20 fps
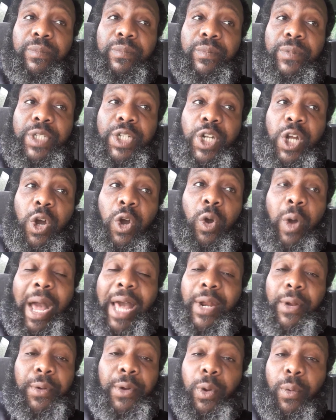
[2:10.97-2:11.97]

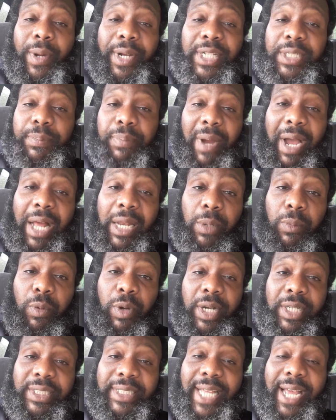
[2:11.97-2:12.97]
I don't know what his problem
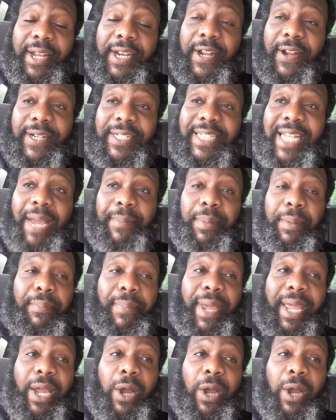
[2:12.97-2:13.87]
was down there in Tampa Bay.